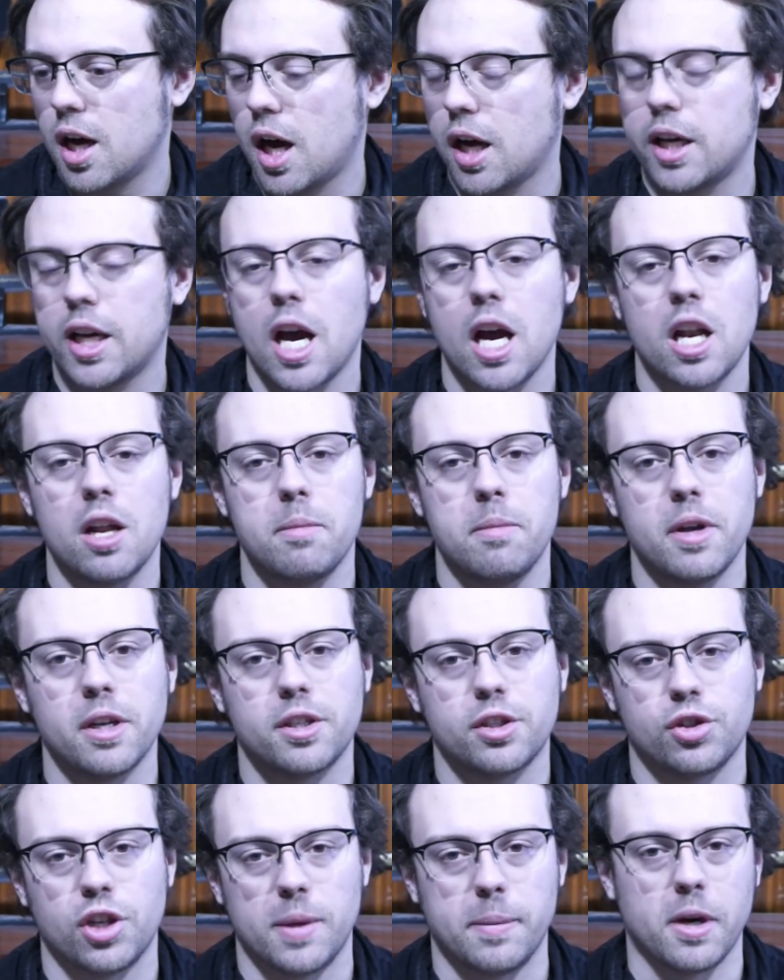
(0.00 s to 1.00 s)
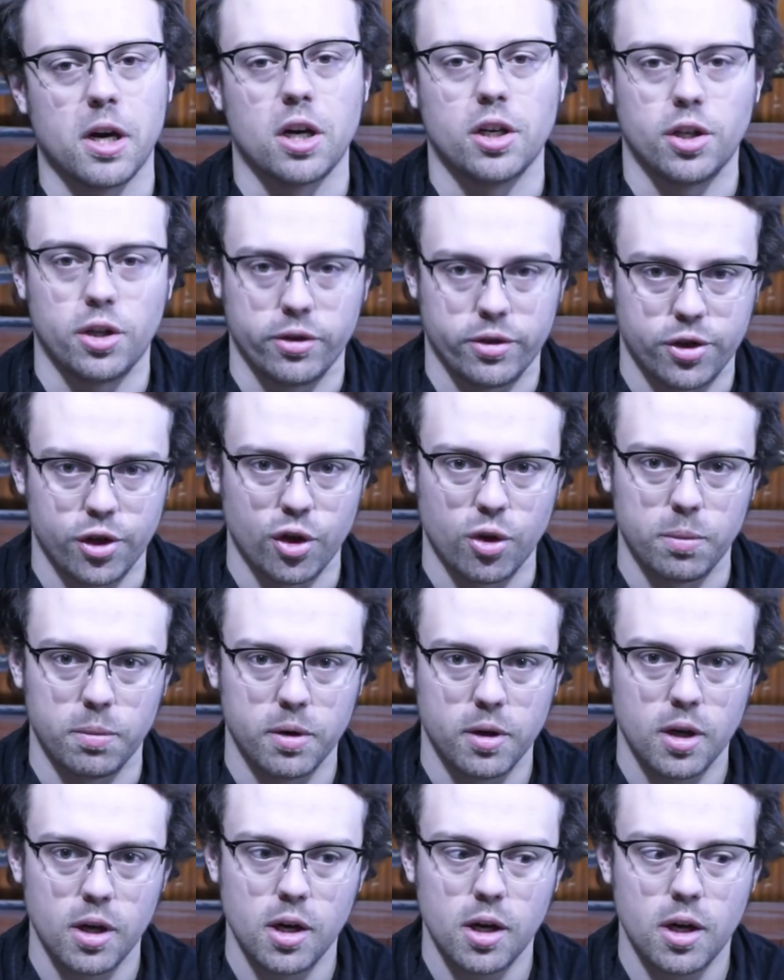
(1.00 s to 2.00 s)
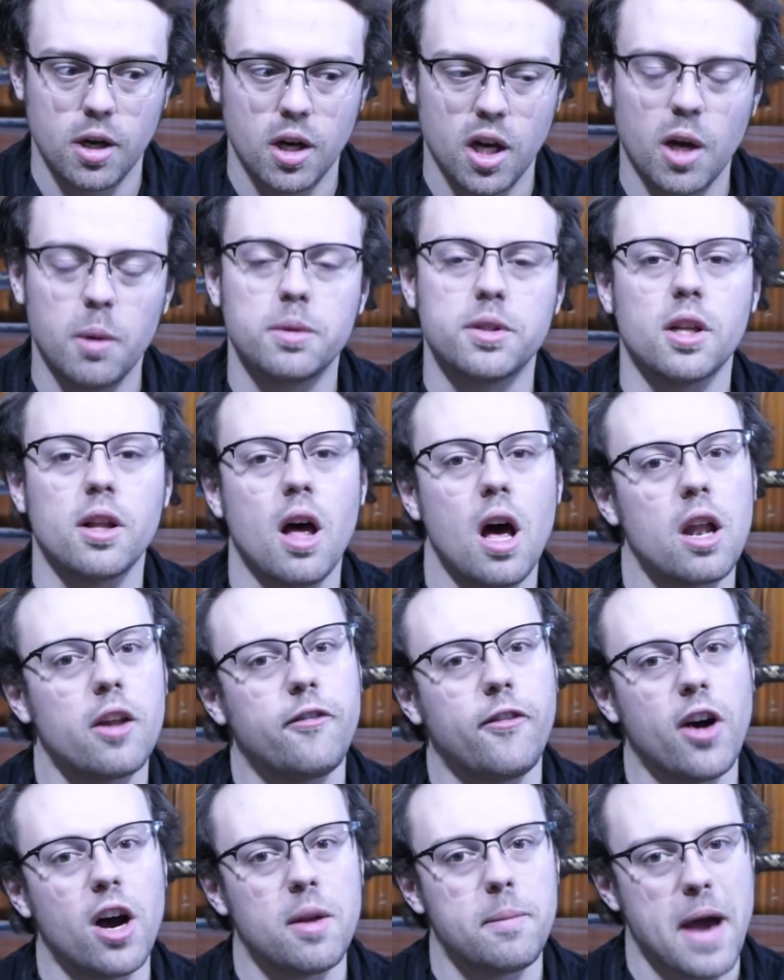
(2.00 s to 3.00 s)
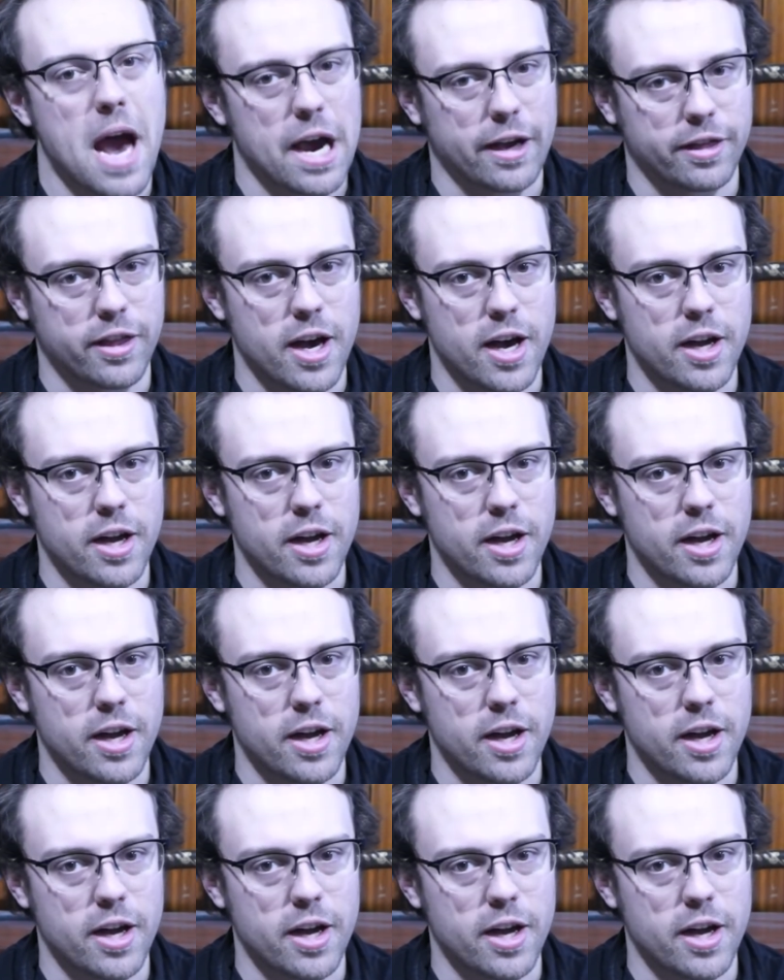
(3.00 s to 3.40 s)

I kinda miss streaming on YouTube. It was a lot of fun back